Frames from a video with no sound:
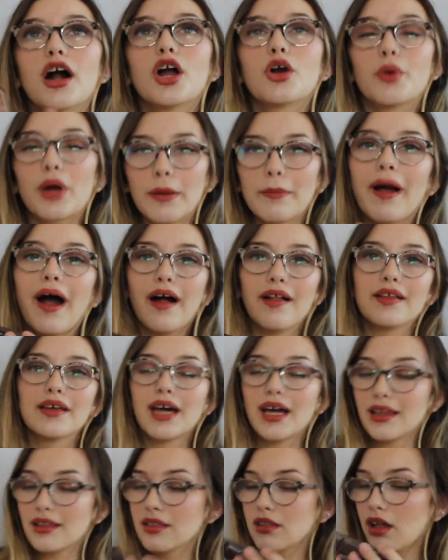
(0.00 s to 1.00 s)
A great
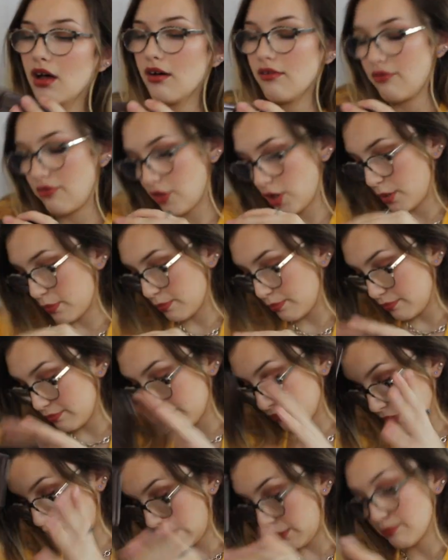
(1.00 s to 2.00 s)
palette. I love their
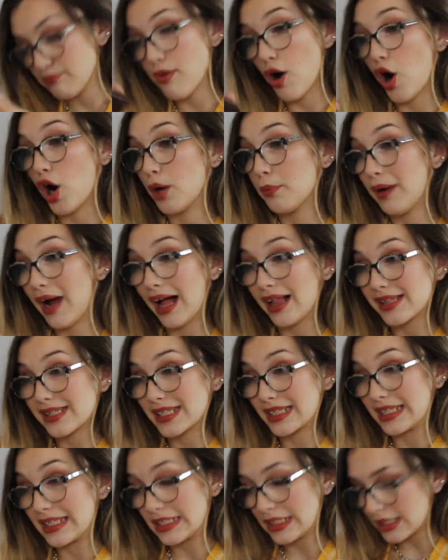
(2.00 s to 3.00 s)
like bar palettes like